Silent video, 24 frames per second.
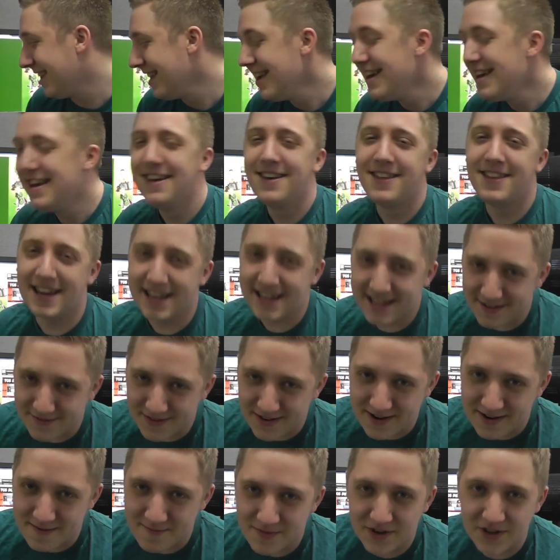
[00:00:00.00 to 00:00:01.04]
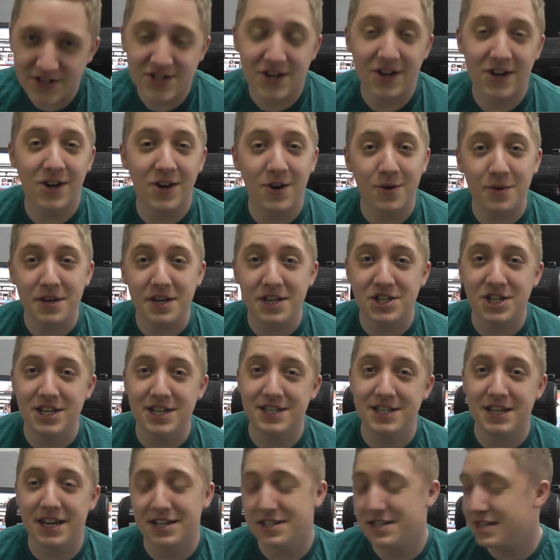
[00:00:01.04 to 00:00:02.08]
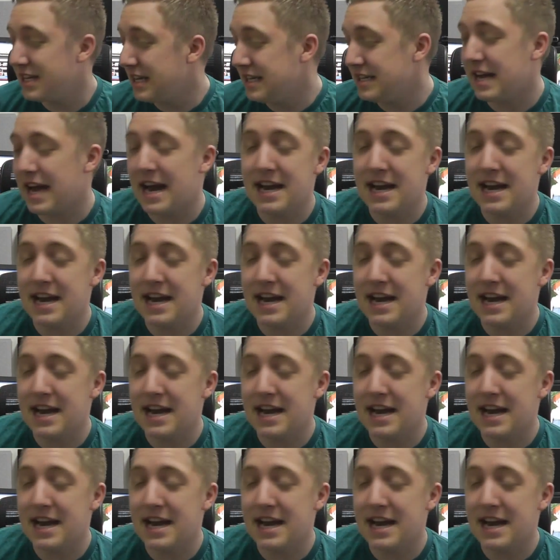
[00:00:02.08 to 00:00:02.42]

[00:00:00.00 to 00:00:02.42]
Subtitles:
Thank you very much. Good luck with your GCSEs.